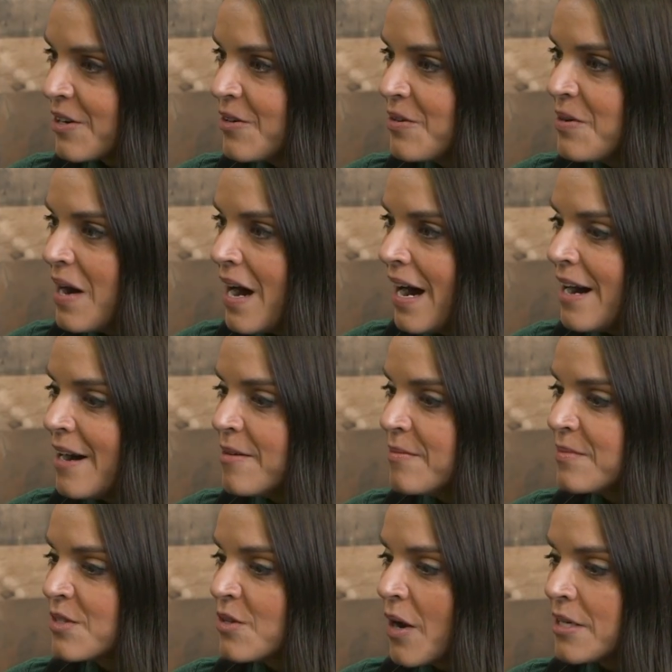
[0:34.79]

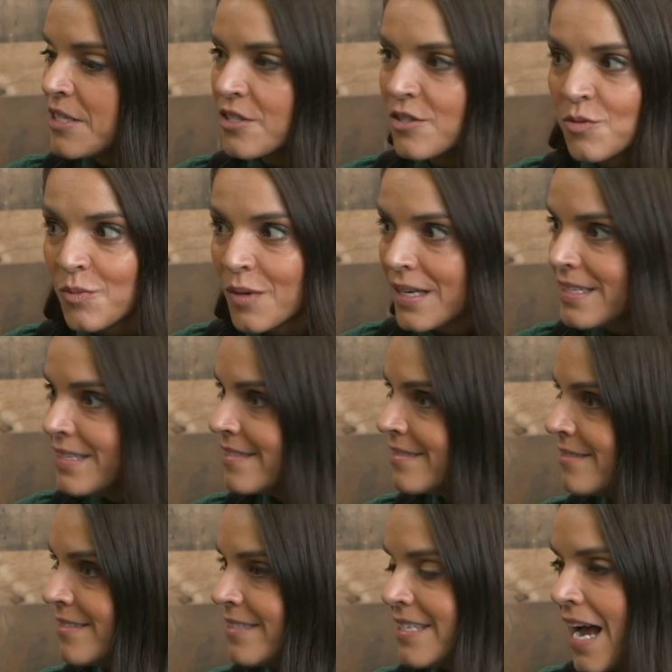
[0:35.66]
So I just want
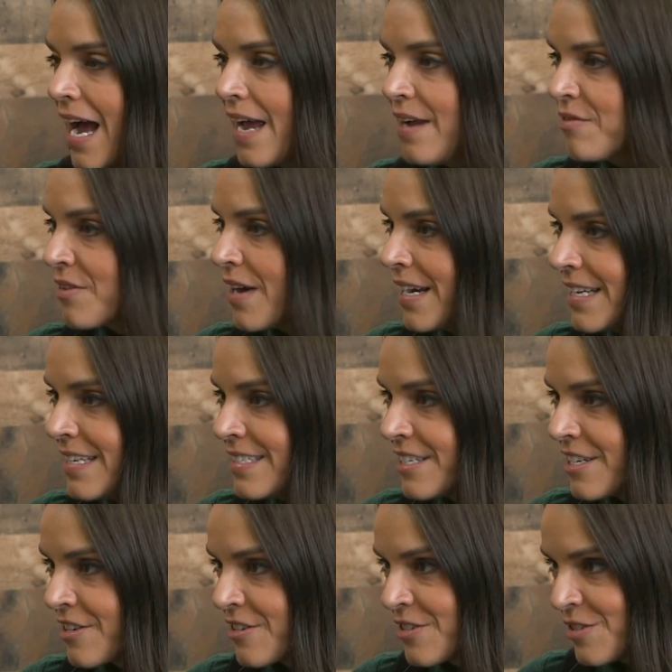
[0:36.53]
to dive right
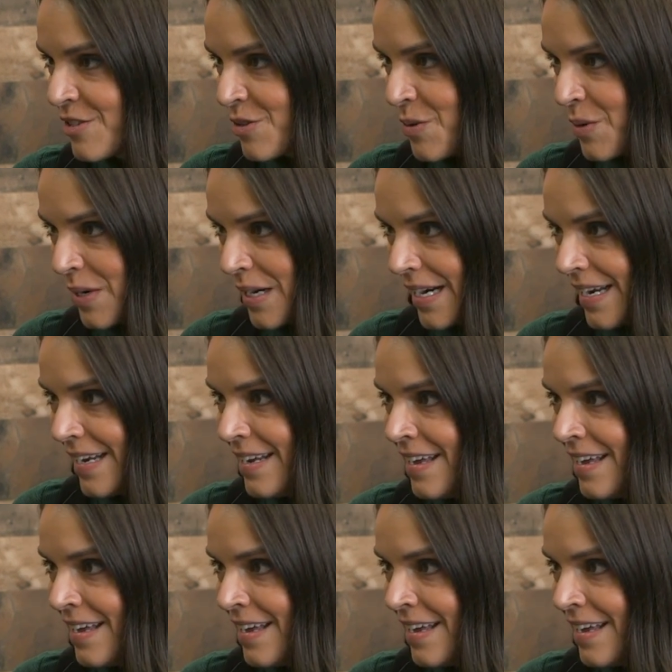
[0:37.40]
into your story.